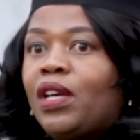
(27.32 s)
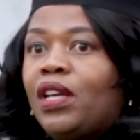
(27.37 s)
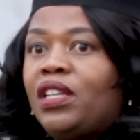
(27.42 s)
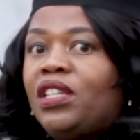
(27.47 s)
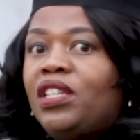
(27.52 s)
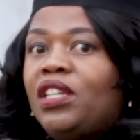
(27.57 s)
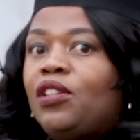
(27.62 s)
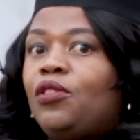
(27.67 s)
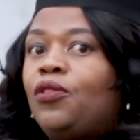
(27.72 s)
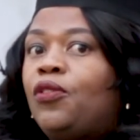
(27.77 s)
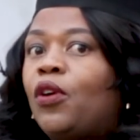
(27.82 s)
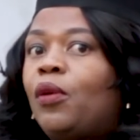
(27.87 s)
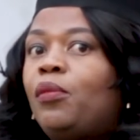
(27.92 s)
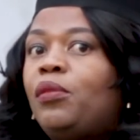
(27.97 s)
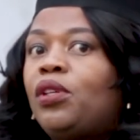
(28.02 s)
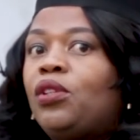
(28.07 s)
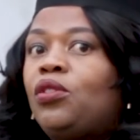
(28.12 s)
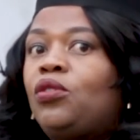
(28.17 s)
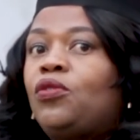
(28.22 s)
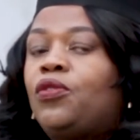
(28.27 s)
need for
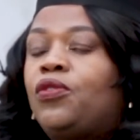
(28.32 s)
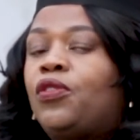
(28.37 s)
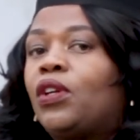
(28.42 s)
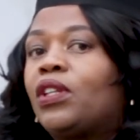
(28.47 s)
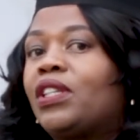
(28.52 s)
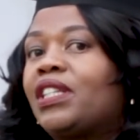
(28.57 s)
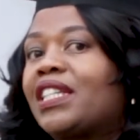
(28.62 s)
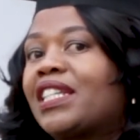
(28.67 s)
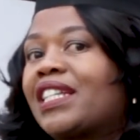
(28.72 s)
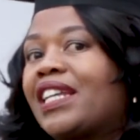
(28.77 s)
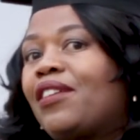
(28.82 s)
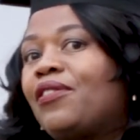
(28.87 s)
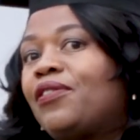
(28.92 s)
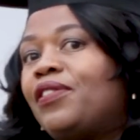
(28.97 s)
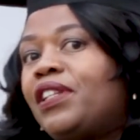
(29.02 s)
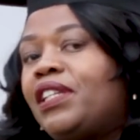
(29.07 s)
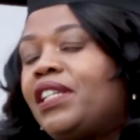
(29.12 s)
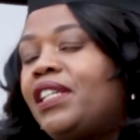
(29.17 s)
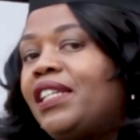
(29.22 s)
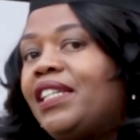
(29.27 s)
me for
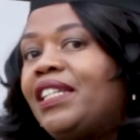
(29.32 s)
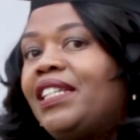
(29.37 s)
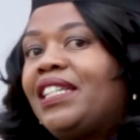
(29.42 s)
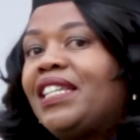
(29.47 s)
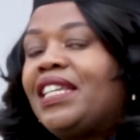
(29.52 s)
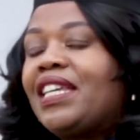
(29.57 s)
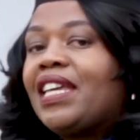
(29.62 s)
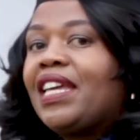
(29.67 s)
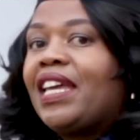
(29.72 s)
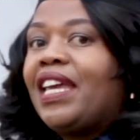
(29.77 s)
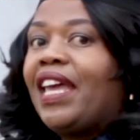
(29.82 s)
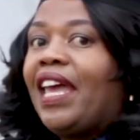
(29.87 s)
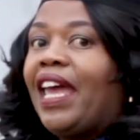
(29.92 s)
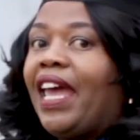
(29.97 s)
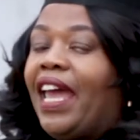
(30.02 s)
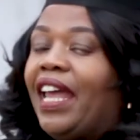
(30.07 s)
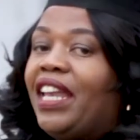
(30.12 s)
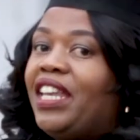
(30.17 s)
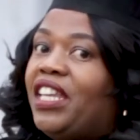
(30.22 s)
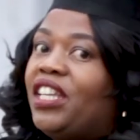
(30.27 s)
traveling,
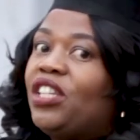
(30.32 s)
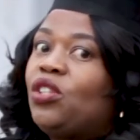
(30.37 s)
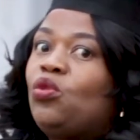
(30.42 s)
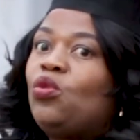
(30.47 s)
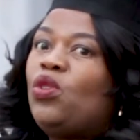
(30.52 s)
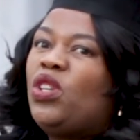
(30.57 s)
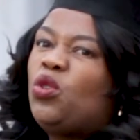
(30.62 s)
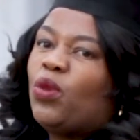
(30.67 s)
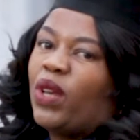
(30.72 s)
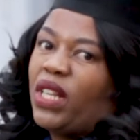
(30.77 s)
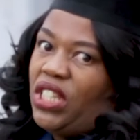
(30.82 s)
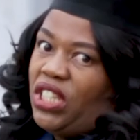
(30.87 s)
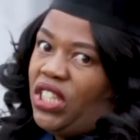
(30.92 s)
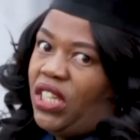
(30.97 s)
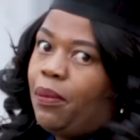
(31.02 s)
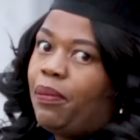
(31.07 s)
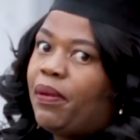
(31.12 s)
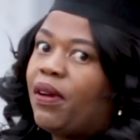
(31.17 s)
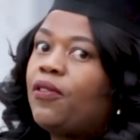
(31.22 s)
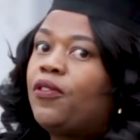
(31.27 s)
and it was
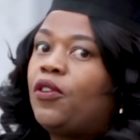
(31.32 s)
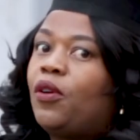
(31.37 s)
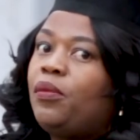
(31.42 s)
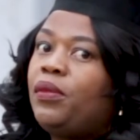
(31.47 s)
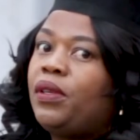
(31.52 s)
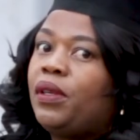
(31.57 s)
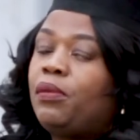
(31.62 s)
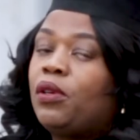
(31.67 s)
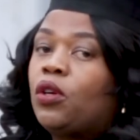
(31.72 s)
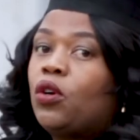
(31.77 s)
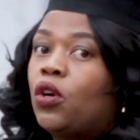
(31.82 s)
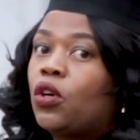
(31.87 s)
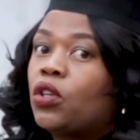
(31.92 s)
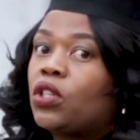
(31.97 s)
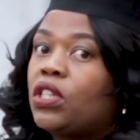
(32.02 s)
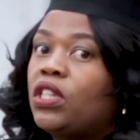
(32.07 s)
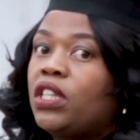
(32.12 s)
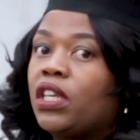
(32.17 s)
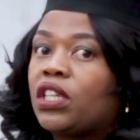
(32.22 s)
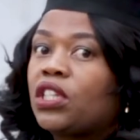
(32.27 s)
cheaper for me
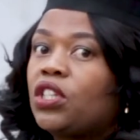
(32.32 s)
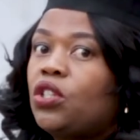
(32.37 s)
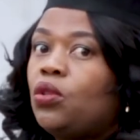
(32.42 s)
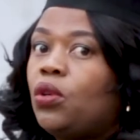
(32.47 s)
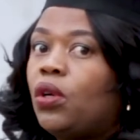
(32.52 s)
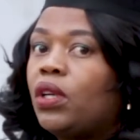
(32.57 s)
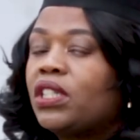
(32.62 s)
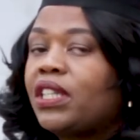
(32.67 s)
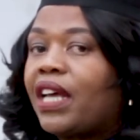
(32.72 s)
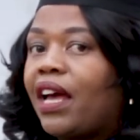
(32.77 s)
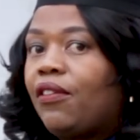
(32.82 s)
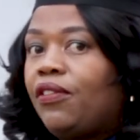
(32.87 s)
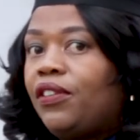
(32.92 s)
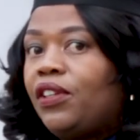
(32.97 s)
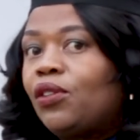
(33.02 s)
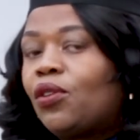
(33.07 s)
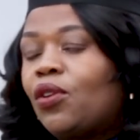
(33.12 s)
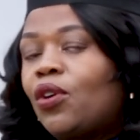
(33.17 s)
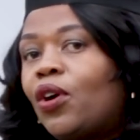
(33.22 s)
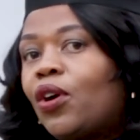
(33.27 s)
because there is no
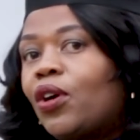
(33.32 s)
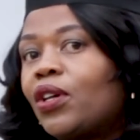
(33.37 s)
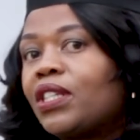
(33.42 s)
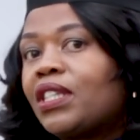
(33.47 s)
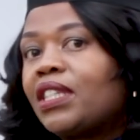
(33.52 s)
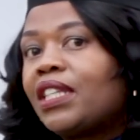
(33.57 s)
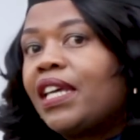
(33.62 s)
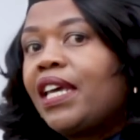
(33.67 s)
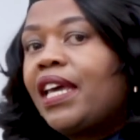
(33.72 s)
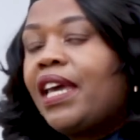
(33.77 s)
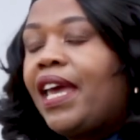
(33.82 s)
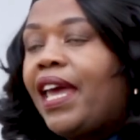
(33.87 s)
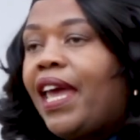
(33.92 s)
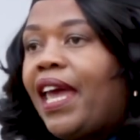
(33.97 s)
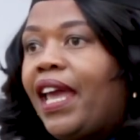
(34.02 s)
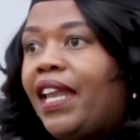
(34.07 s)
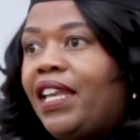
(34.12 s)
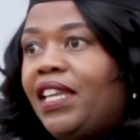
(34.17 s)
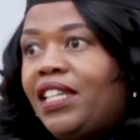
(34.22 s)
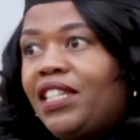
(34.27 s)
traveling cost
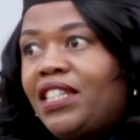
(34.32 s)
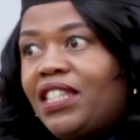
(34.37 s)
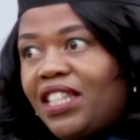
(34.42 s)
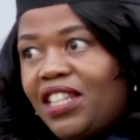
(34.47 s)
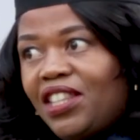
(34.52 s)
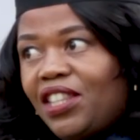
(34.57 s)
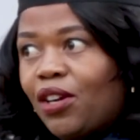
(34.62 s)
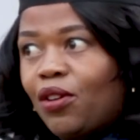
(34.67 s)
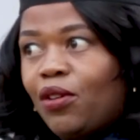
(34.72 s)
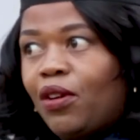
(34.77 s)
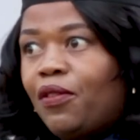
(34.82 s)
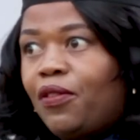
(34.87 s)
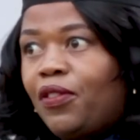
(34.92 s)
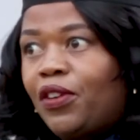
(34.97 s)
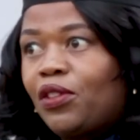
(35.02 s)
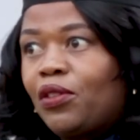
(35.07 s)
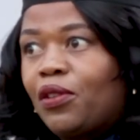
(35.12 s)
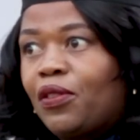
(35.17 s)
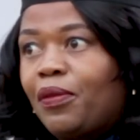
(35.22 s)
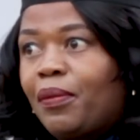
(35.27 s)
and it's in the
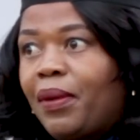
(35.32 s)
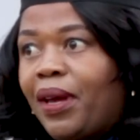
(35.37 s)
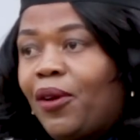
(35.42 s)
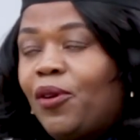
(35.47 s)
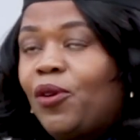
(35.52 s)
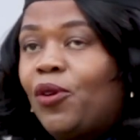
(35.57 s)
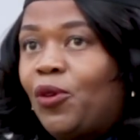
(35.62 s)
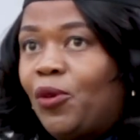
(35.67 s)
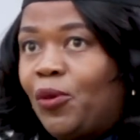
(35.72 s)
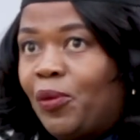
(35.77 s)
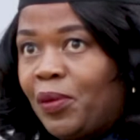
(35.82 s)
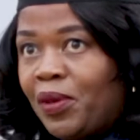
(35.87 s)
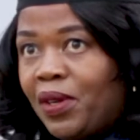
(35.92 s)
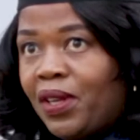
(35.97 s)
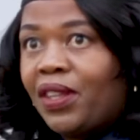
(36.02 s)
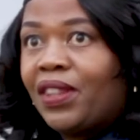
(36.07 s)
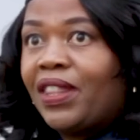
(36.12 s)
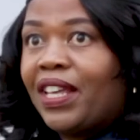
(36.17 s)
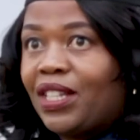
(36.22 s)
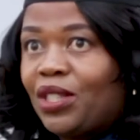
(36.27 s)
comfort of my home.
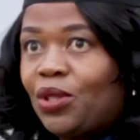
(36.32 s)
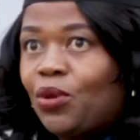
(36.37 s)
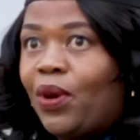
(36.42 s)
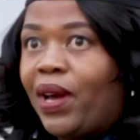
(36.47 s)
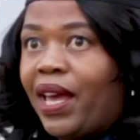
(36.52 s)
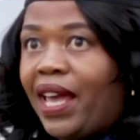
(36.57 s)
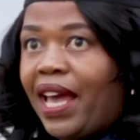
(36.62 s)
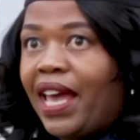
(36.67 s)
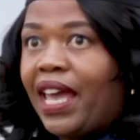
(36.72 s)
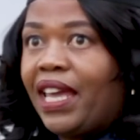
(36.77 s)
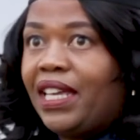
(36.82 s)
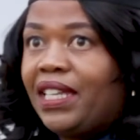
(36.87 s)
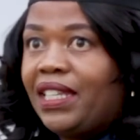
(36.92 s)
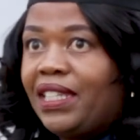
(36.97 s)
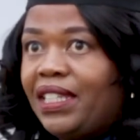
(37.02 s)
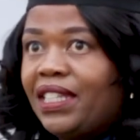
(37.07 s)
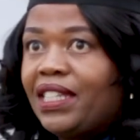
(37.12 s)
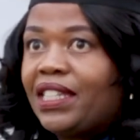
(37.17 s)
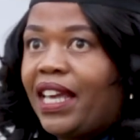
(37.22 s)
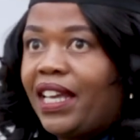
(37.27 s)
That's why I
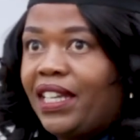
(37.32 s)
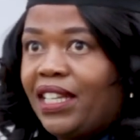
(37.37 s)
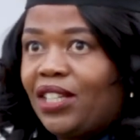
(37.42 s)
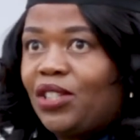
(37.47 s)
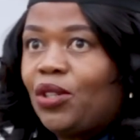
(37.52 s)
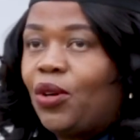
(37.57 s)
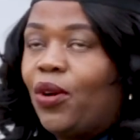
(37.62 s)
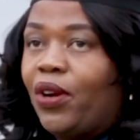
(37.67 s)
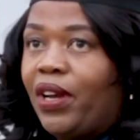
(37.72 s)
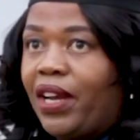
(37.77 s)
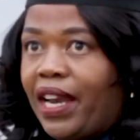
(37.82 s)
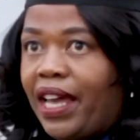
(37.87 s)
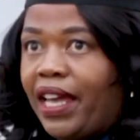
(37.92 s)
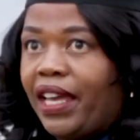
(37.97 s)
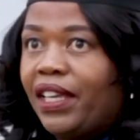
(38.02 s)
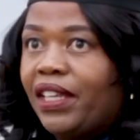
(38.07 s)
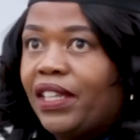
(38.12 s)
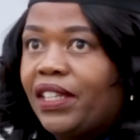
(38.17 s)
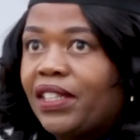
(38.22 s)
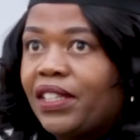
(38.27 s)
decided
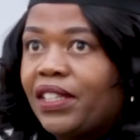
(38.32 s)
online.